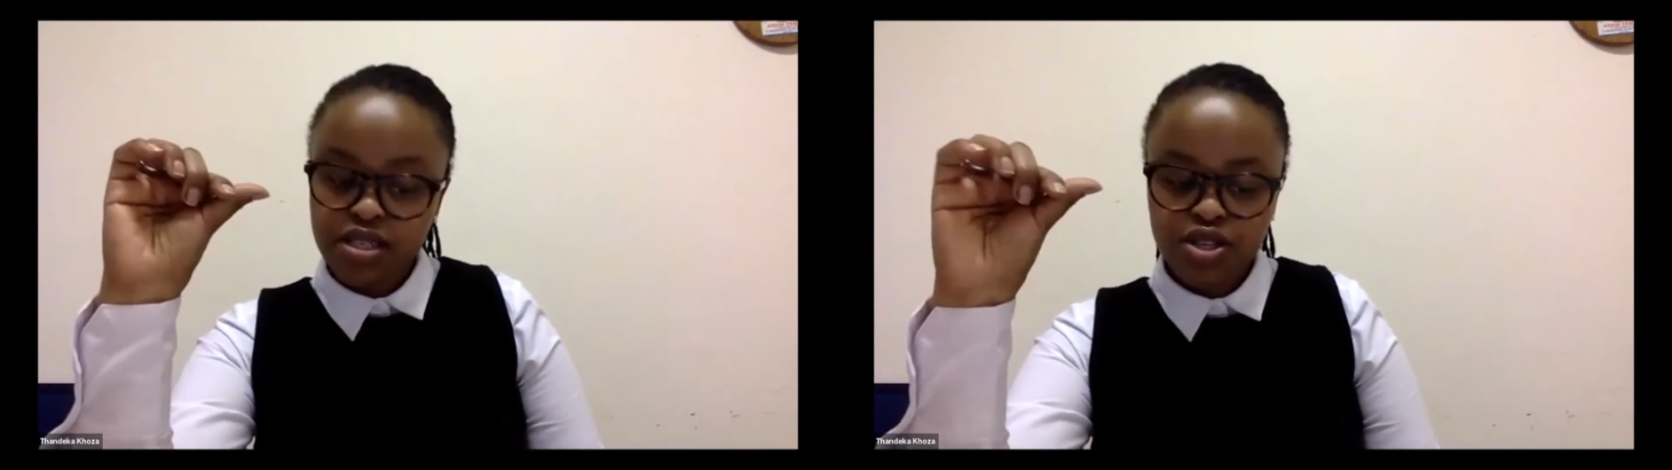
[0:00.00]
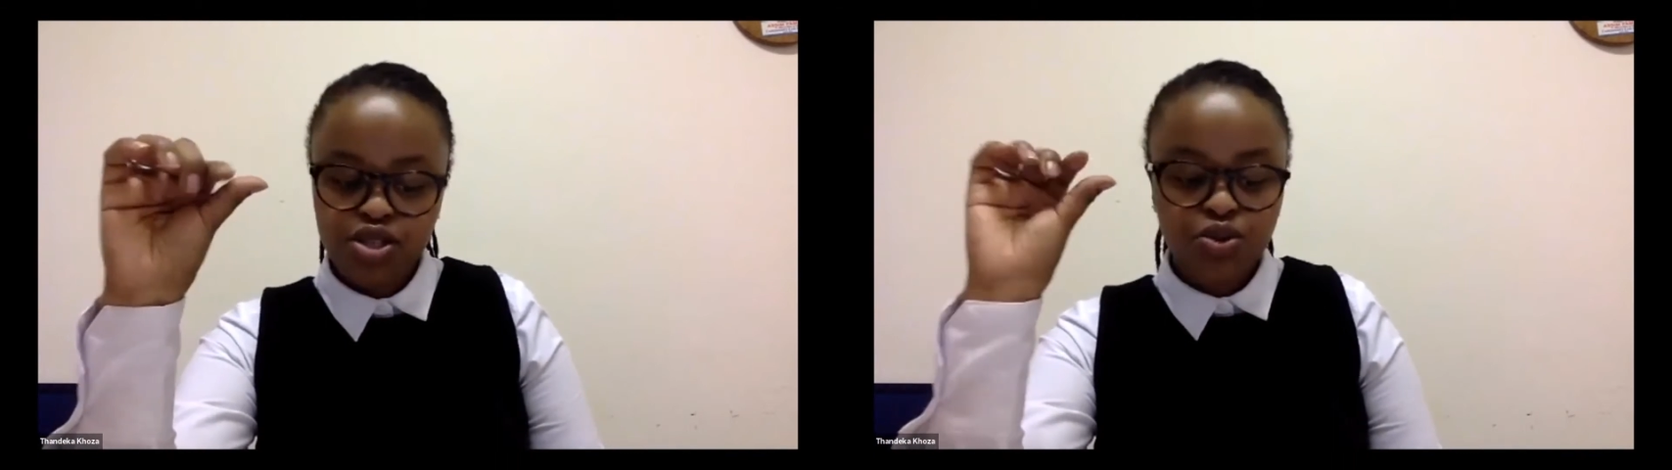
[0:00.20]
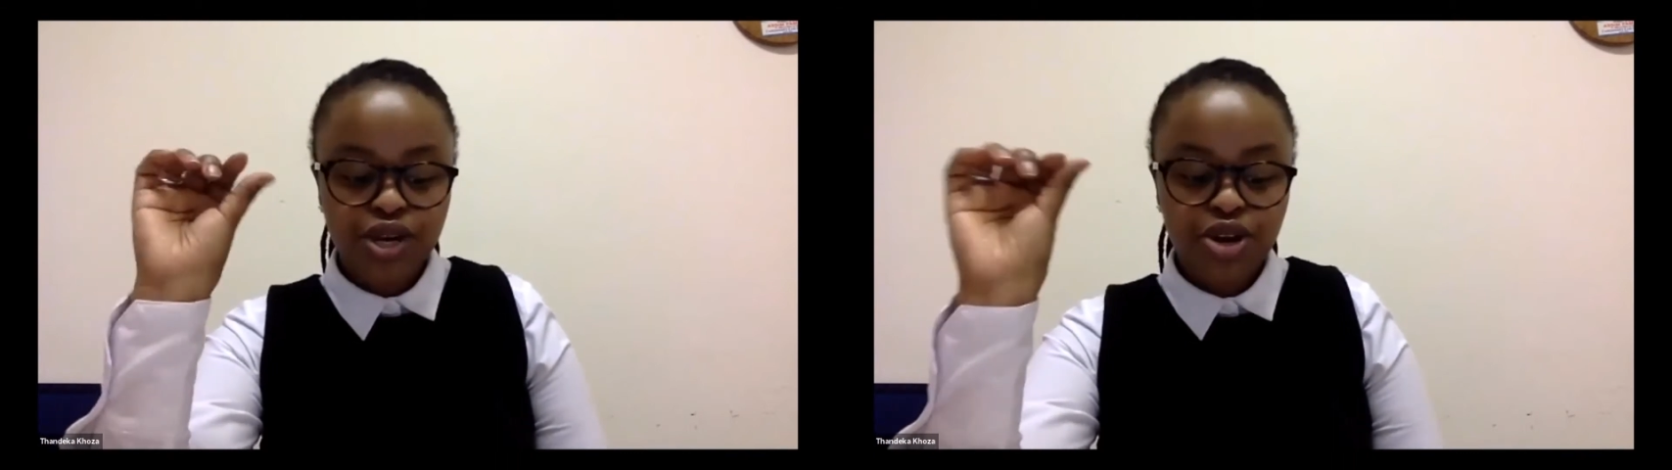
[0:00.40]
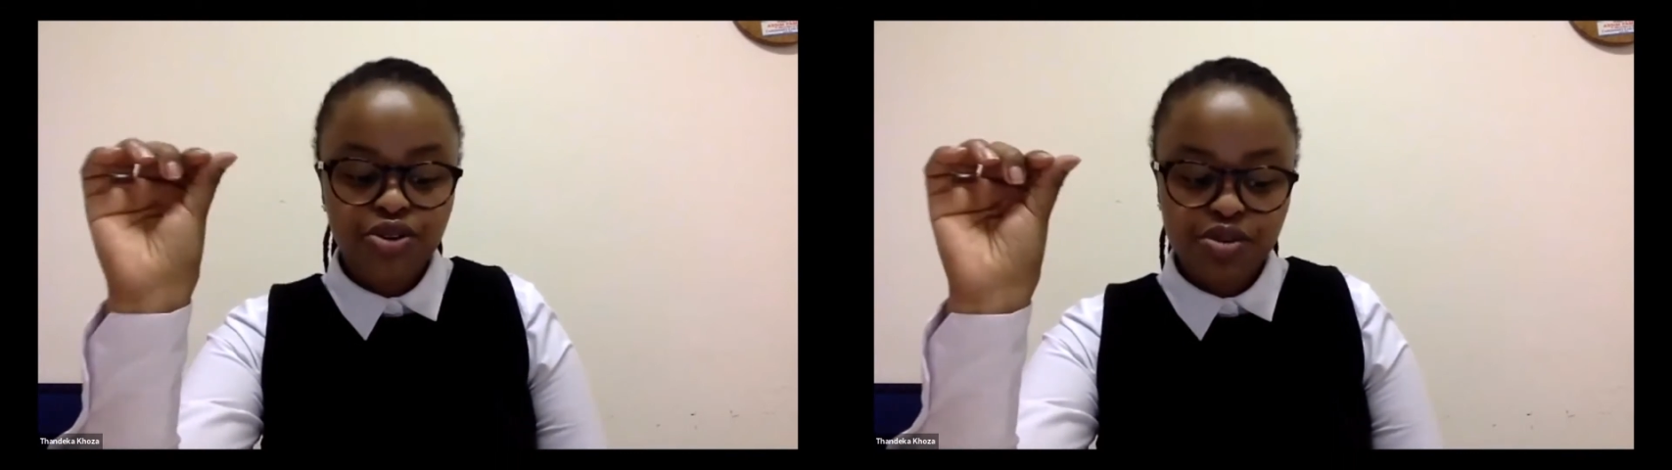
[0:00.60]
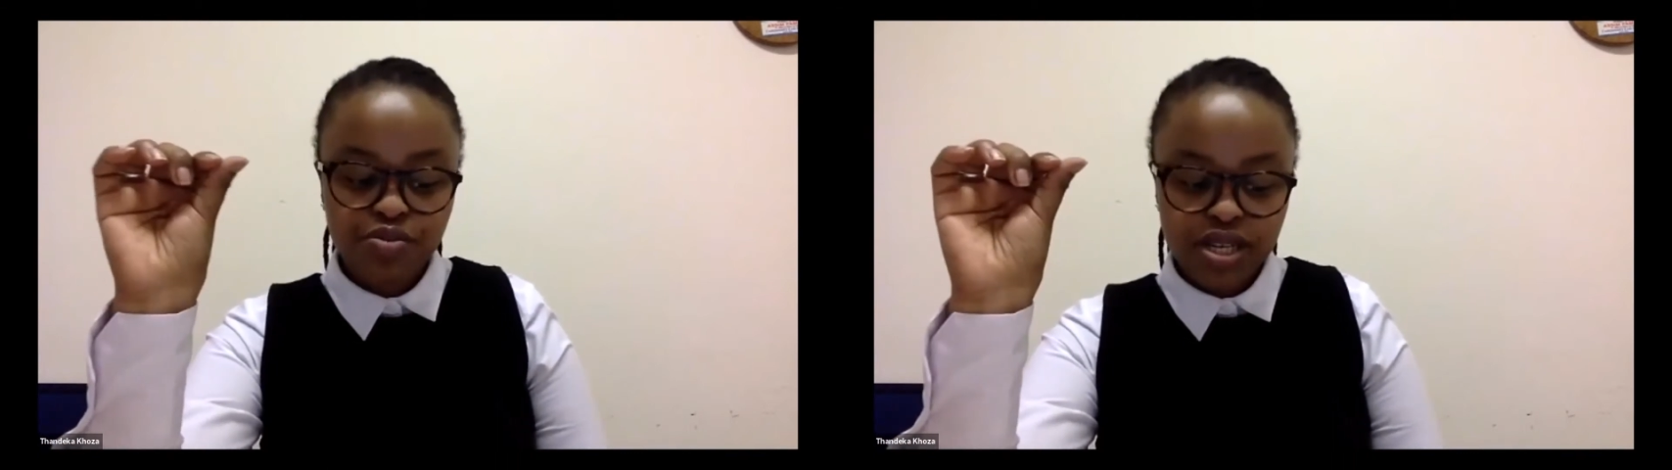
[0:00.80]
So
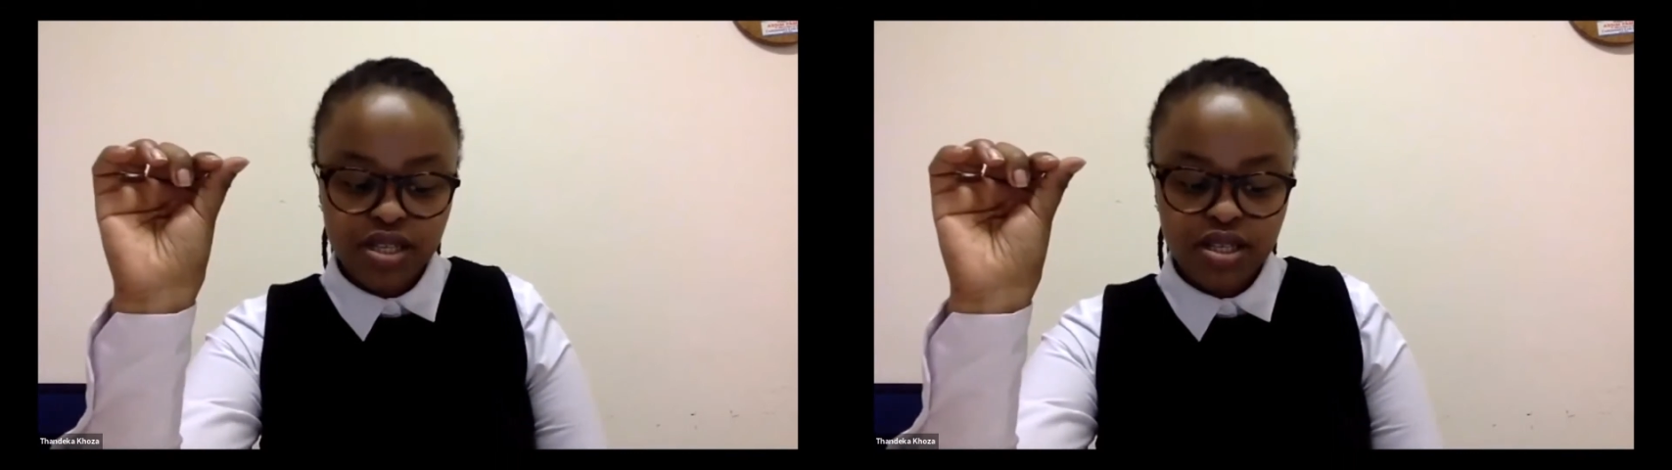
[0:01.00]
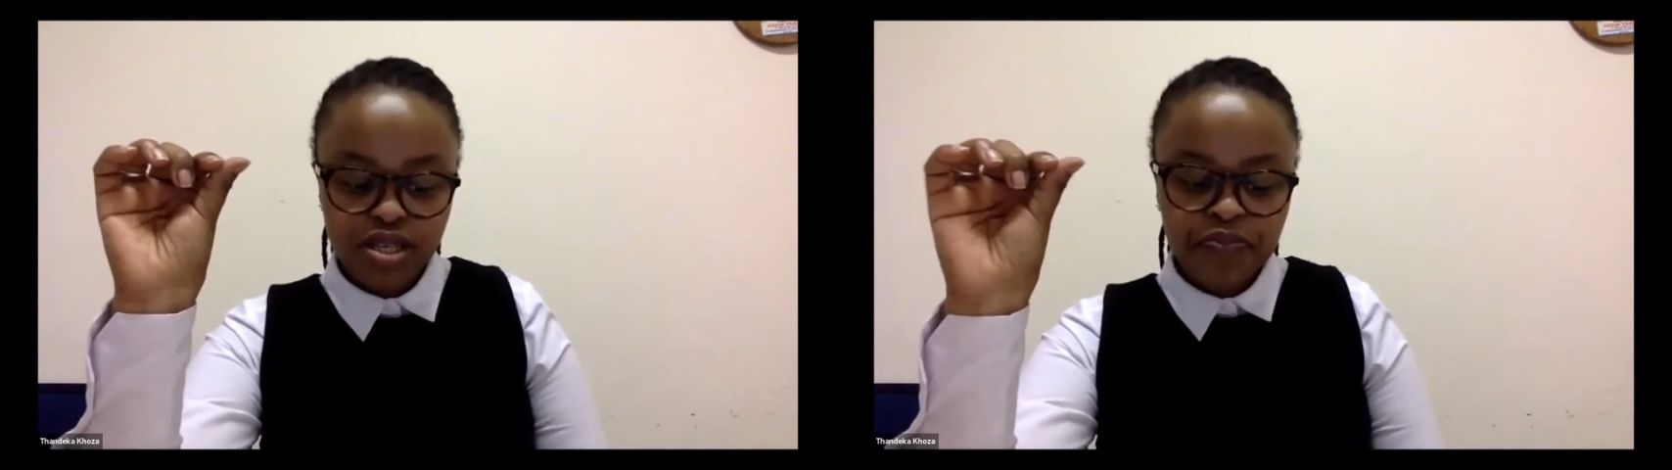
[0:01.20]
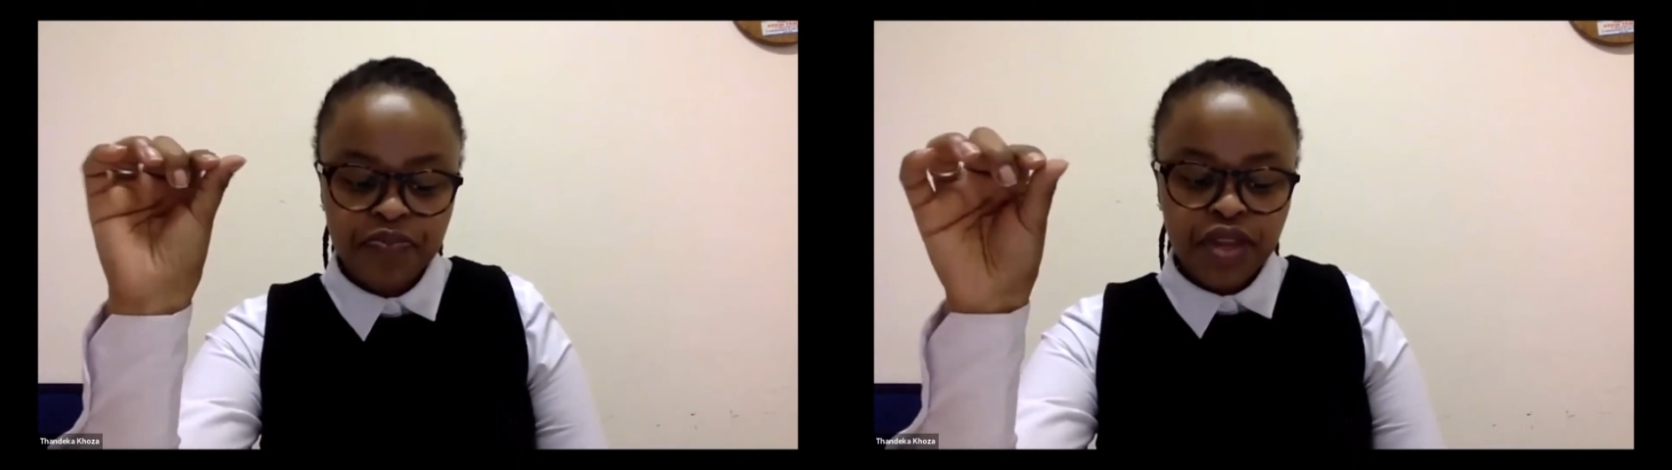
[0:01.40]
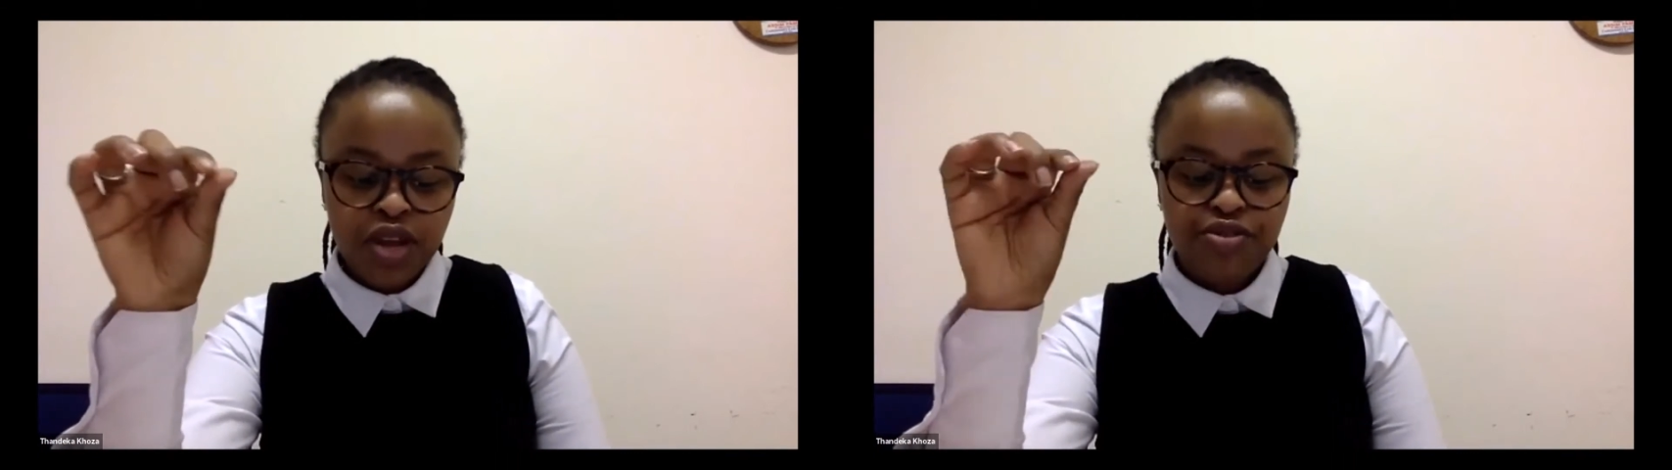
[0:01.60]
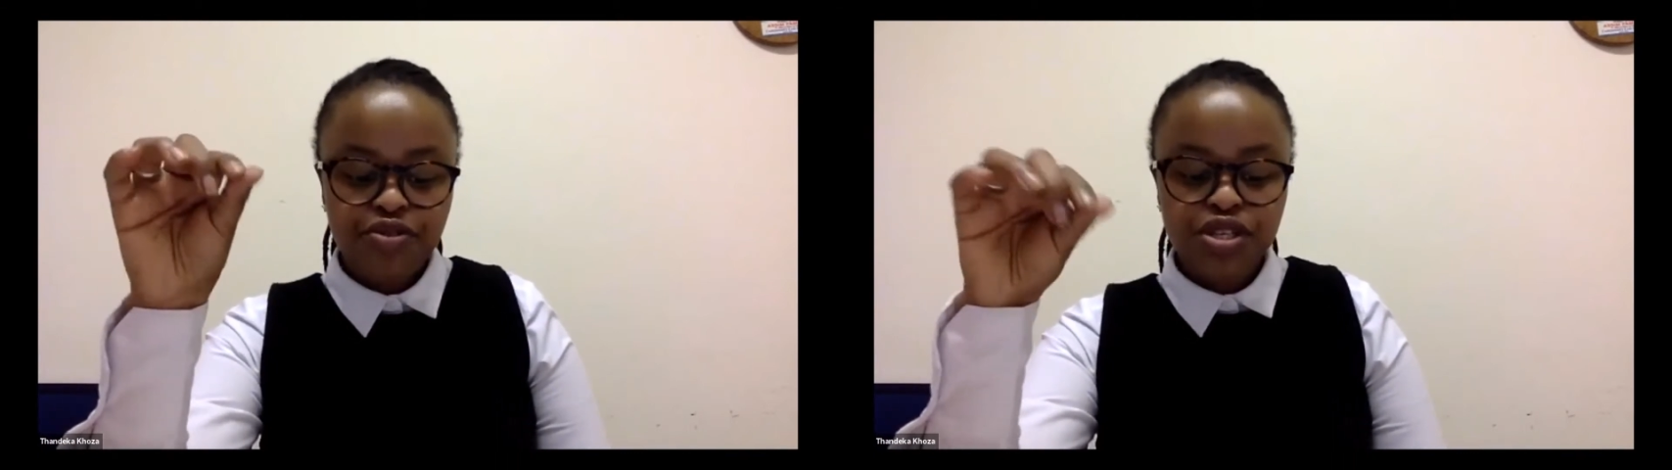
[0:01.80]
recruitment
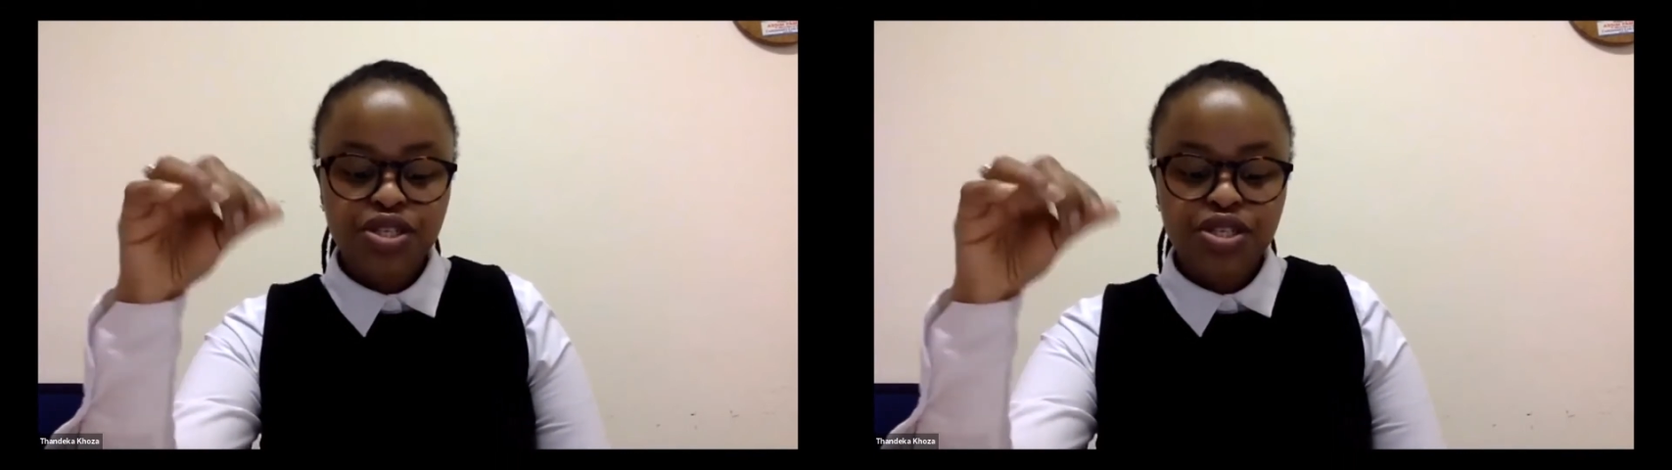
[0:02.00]
refers